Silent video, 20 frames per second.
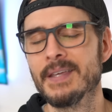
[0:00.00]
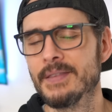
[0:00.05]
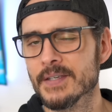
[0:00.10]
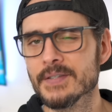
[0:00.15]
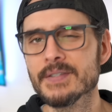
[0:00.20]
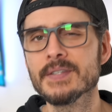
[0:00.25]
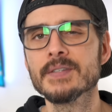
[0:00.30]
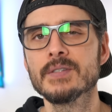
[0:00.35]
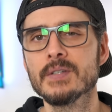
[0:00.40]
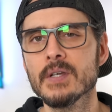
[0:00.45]
And
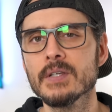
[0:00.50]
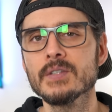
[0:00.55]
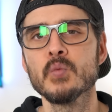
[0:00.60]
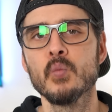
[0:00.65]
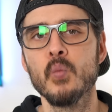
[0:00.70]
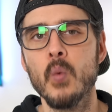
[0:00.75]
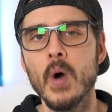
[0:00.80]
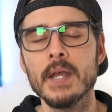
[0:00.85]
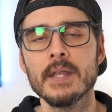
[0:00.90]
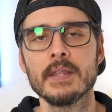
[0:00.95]
this is just
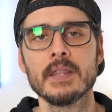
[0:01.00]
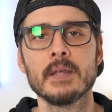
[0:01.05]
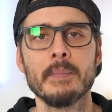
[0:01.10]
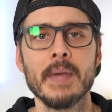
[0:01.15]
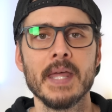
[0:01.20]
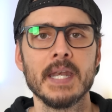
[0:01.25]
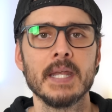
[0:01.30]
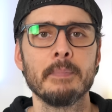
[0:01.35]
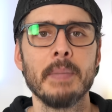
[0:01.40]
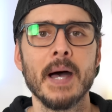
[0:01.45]
one of the
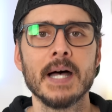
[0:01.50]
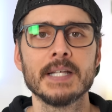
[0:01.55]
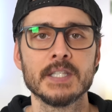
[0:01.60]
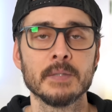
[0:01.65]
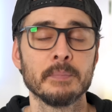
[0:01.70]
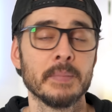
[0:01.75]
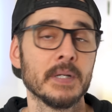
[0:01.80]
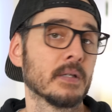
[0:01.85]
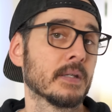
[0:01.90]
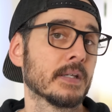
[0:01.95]
many
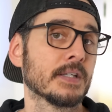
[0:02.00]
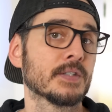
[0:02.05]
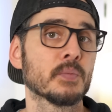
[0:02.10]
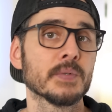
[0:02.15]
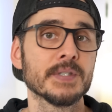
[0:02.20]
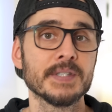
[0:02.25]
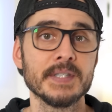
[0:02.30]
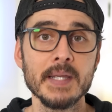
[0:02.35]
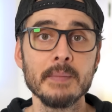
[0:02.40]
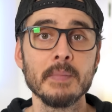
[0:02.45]
possibilities
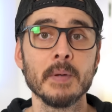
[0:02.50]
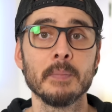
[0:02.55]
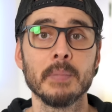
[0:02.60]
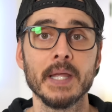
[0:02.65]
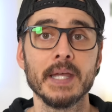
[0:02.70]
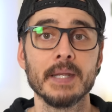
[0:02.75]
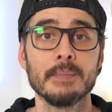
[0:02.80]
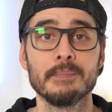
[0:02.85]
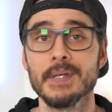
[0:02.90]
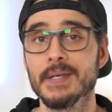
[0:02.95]
with Zima
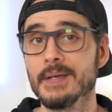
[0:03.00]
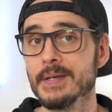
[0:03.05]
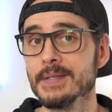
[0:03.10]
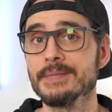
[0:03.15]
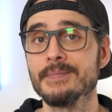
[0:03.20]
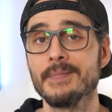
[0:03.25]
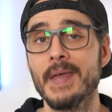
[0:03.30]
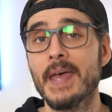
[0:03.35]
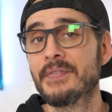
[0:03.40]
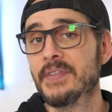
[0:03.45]
Blade.
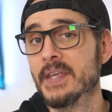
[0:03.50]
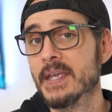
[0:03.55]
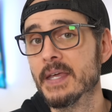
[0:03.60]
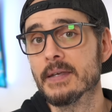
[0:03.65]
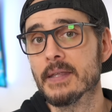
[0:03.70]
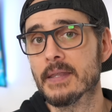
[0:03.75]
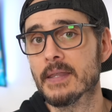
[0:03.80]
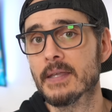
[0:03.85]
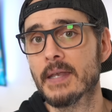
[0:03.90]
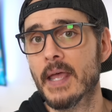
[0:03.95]
because at the
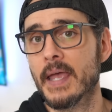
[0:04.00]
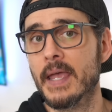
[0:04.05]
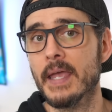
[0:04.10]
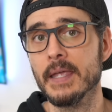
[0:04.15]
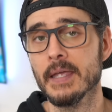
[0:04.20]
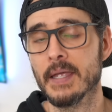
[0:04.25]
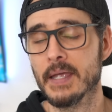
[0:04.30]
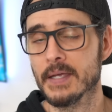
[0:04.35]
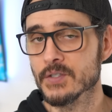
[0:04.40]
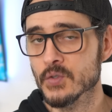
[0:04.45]
end of the
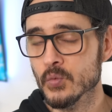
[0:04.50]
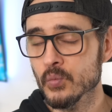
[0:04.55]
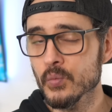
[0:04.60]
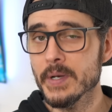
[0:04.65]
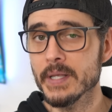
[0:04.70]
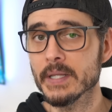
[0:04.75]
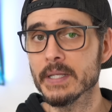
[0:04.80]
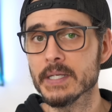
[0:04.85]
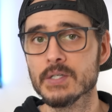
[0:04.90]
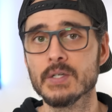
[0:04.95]
day, it's
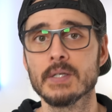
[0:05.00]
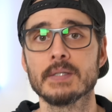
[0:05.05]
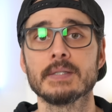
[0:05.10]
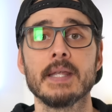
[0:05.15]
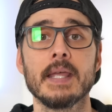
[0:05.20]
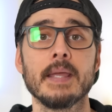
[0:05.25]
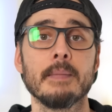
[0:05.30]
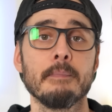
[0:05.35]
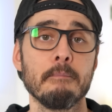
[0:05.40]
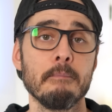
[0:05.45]
really
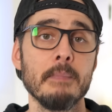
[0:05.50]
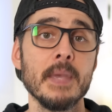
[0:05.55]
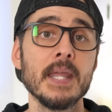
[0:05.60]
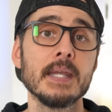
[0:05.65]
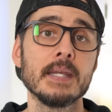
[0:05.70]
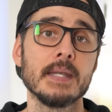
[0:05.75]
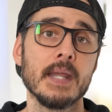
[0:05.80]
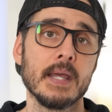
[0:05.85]
just a mini